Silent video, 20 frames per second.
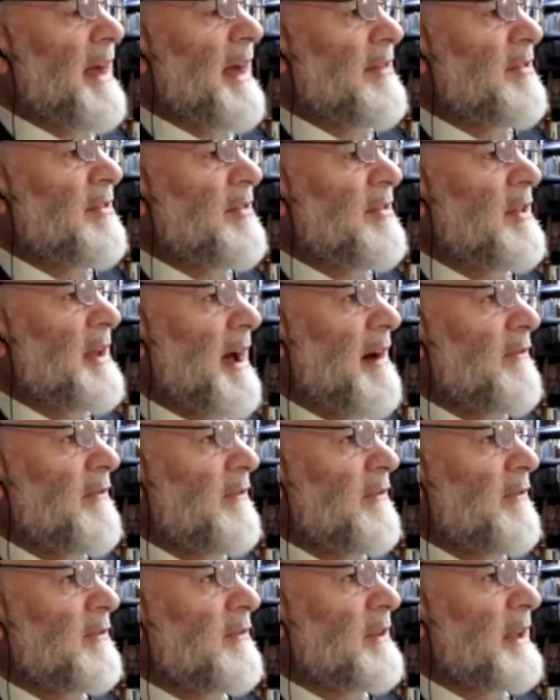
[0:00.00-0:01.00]

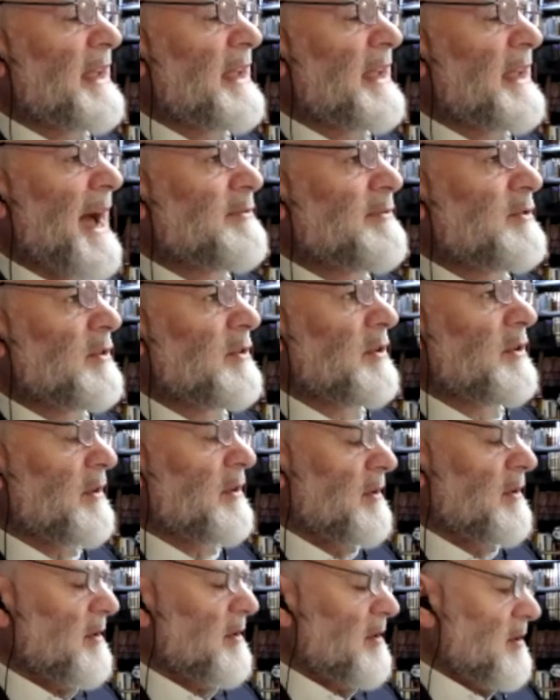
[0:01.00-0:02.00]
enough to capture
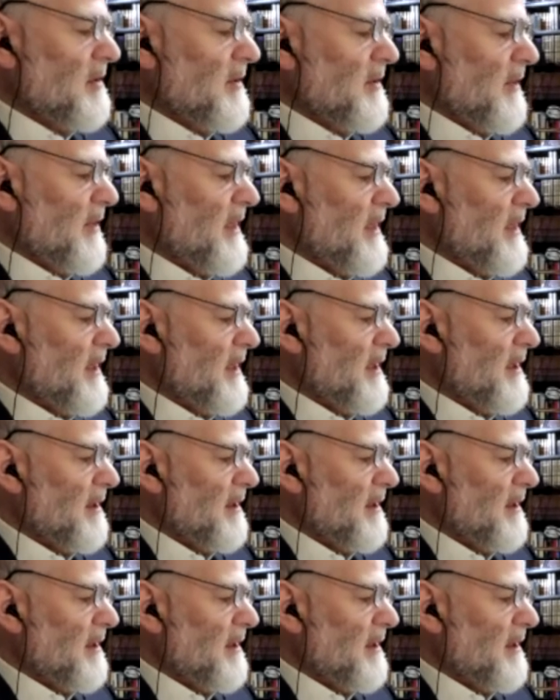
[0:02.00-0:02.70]
the